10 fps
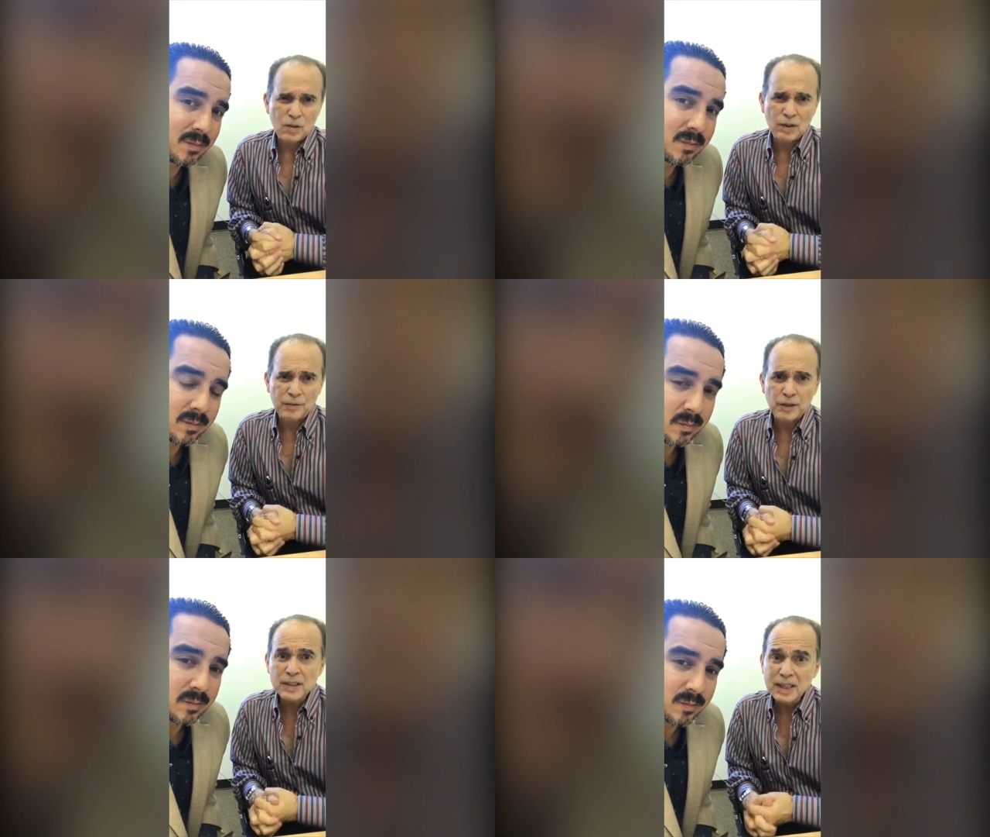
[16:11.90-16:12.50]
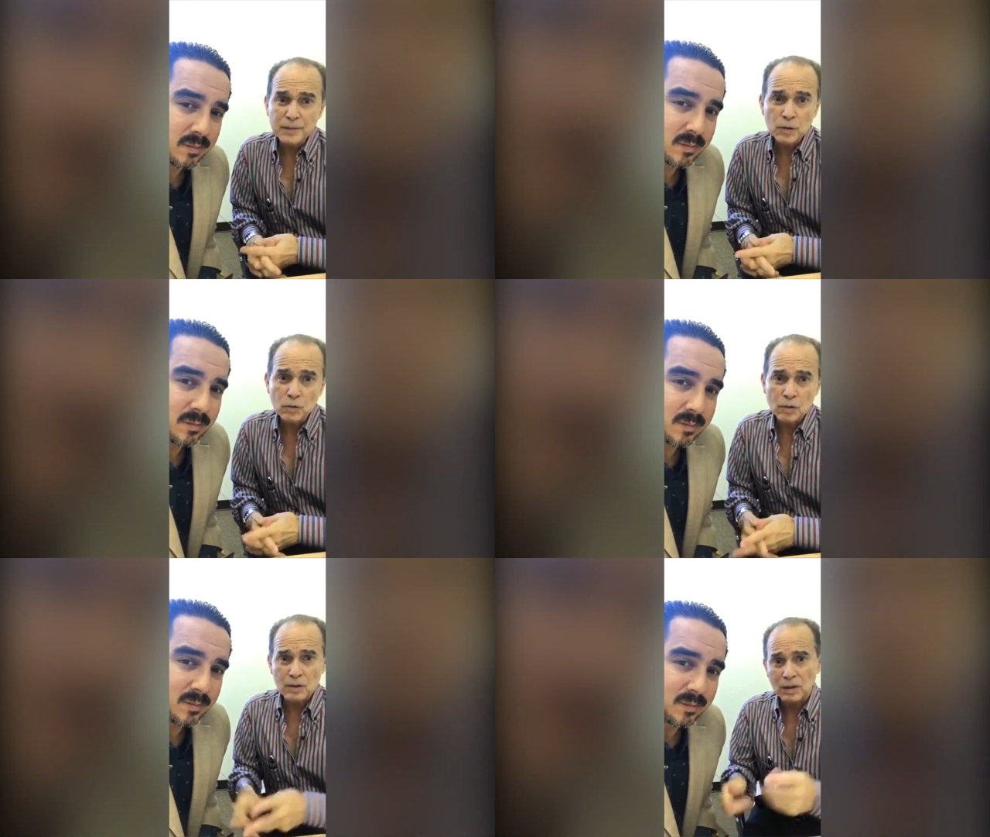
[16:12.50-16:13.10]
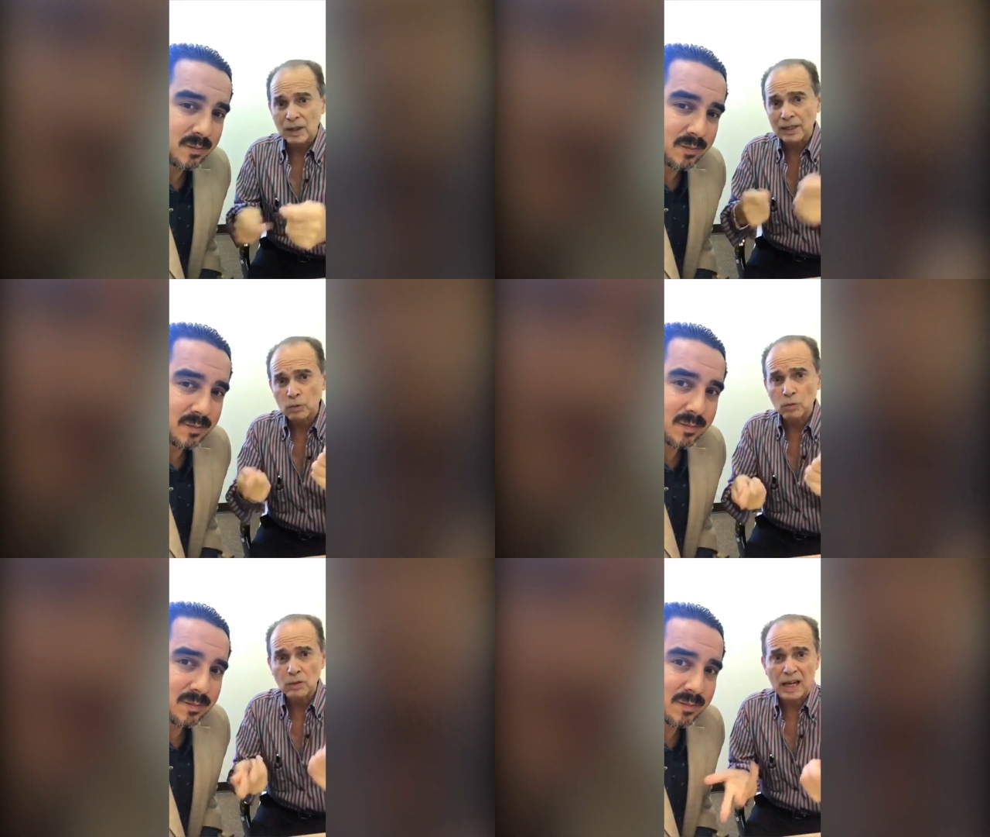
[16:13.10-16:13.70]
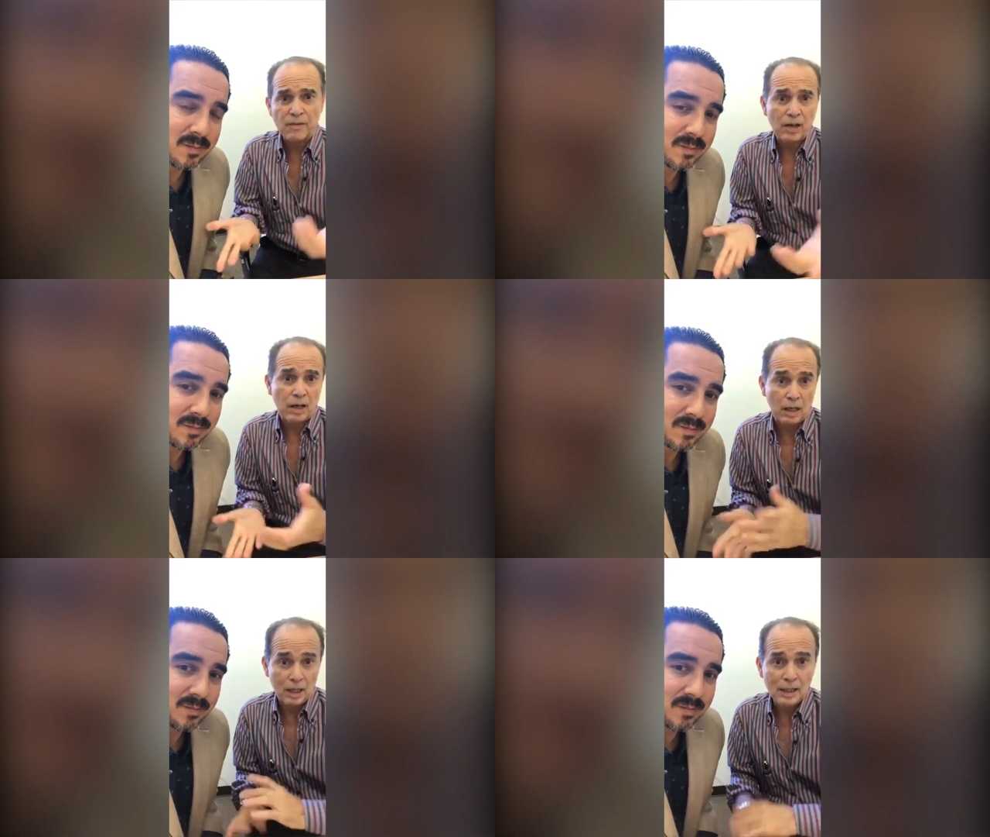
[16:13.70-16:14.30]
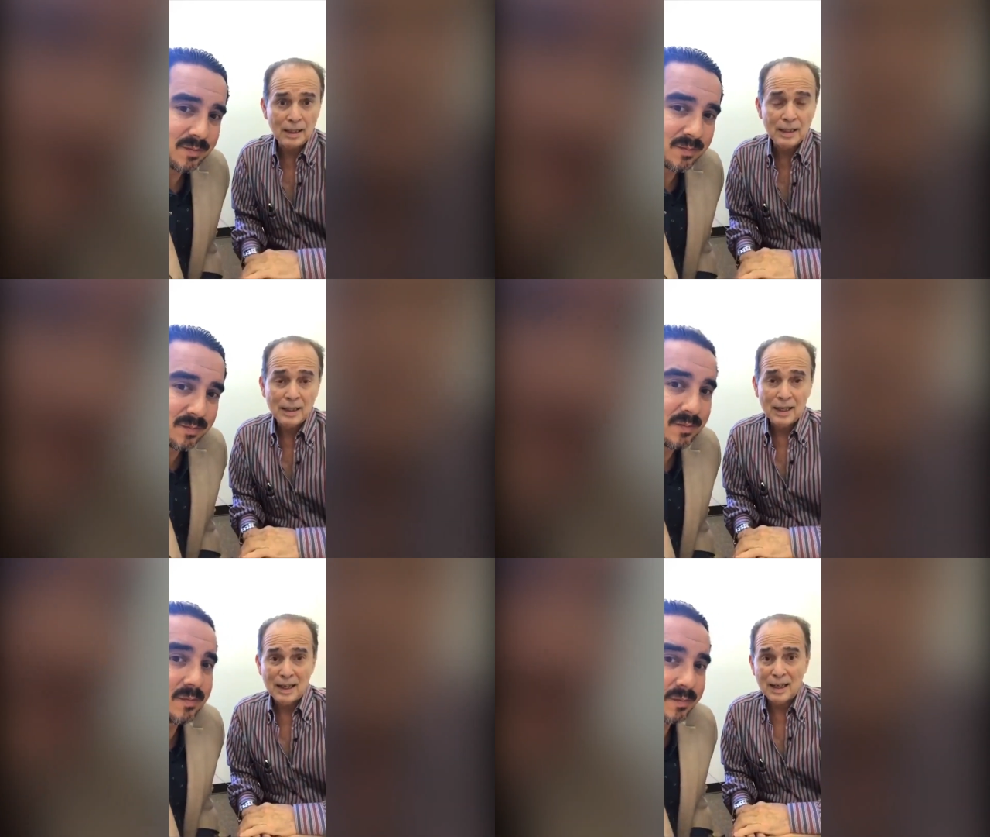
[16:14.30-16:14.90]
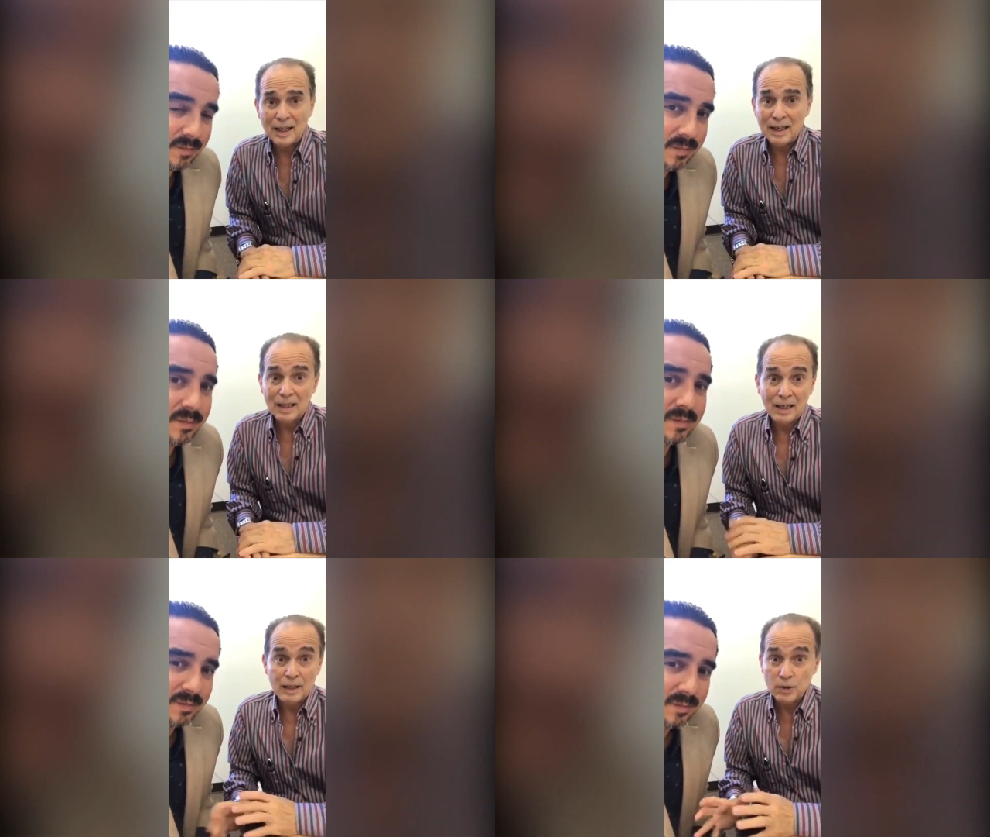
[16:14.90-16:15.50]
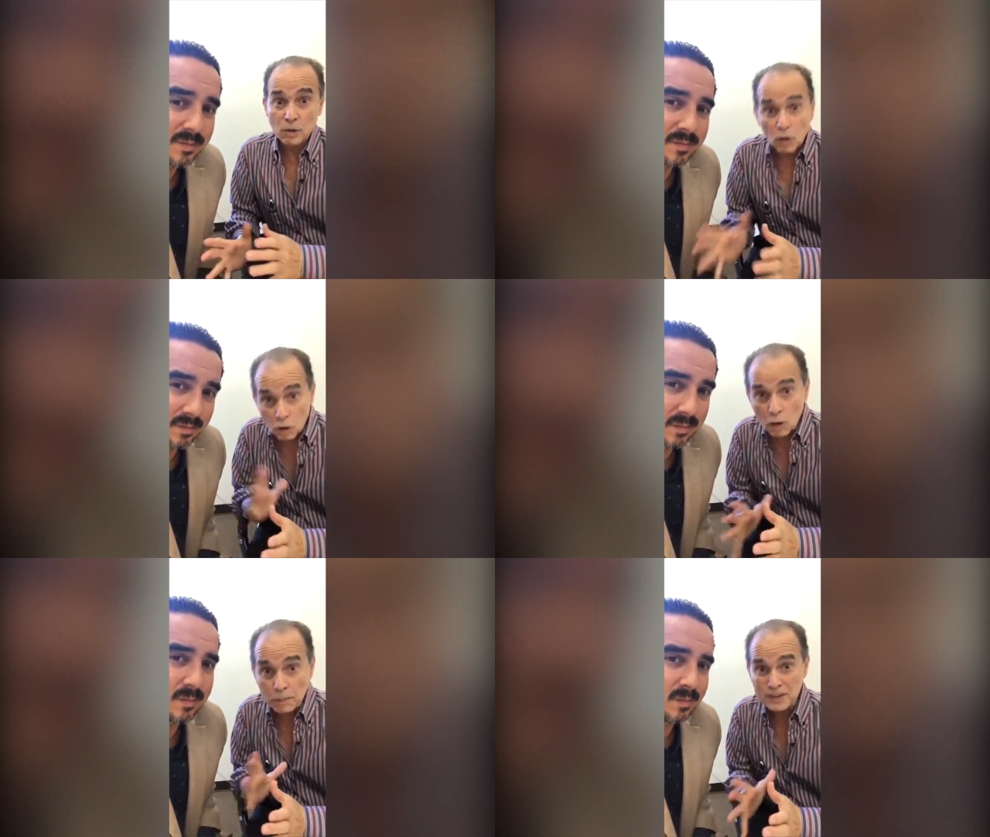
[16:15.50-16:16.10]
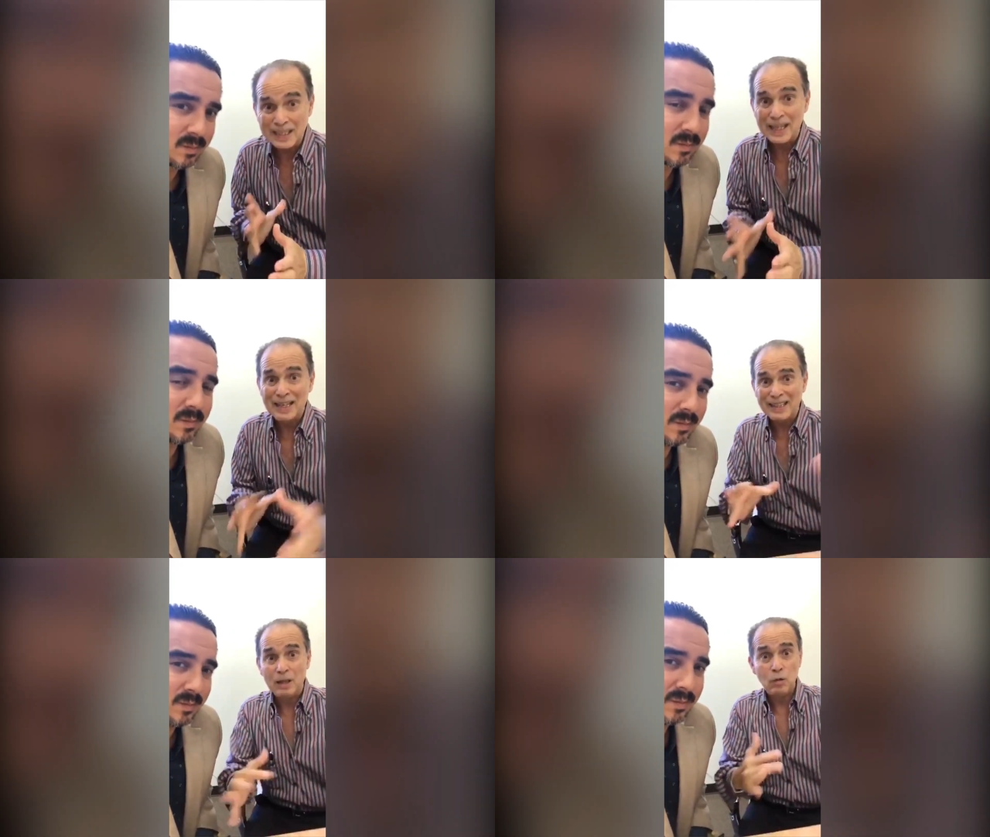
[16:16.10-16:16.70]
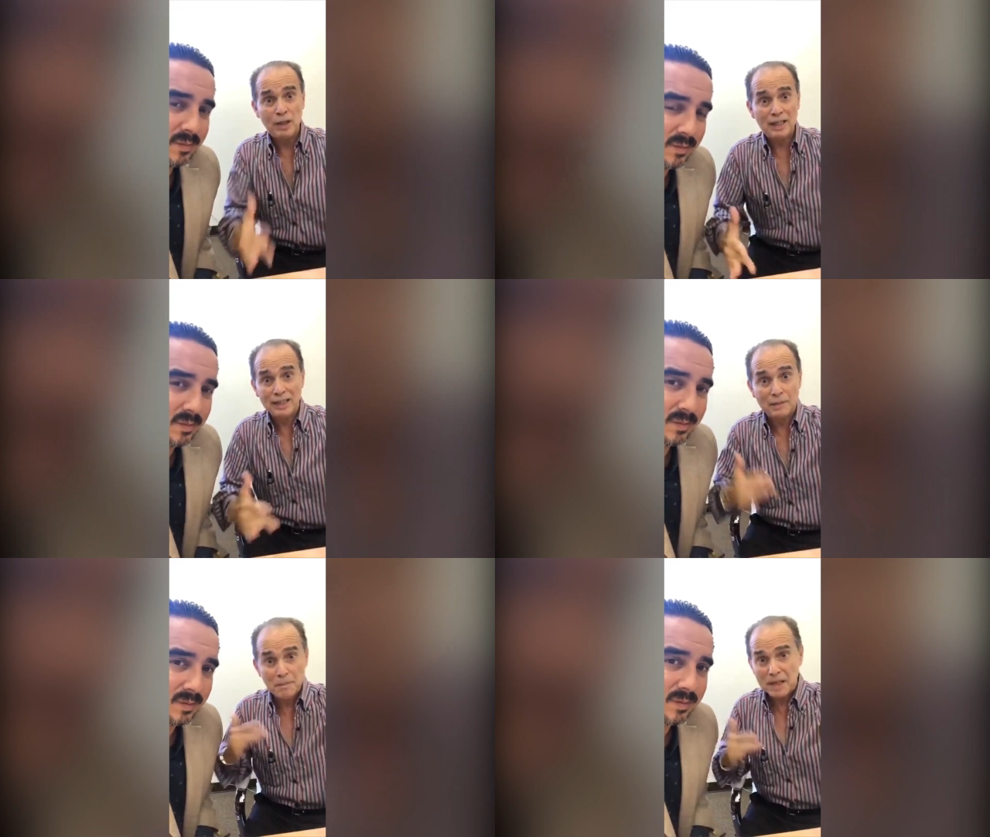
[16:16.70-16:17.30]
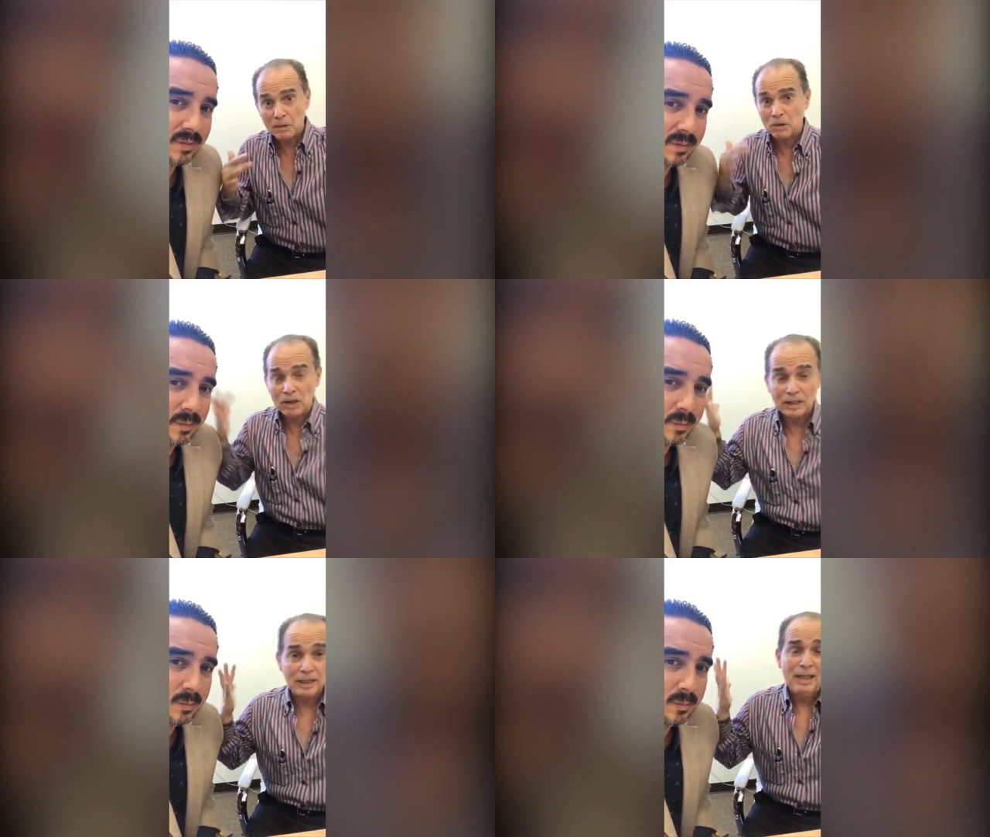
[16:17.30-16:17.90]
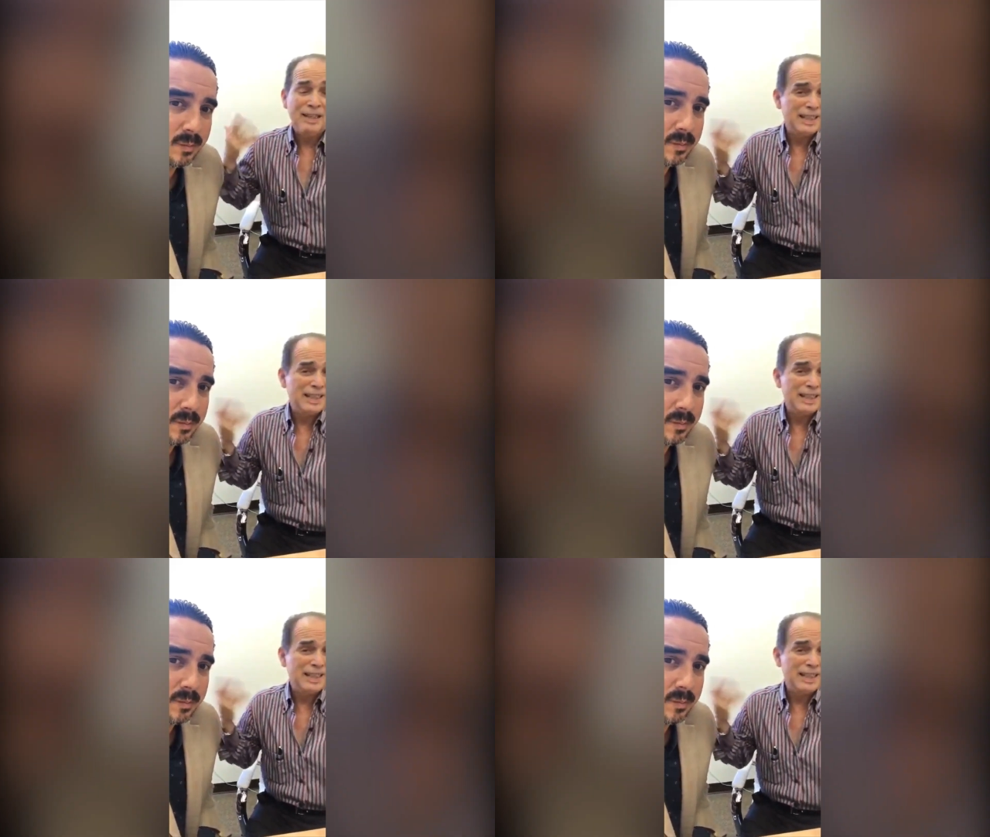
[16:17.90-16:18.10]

Speaker 1: You know, the first time you try to drive a car, uh, you're all upset and looking at the mirror. And uh,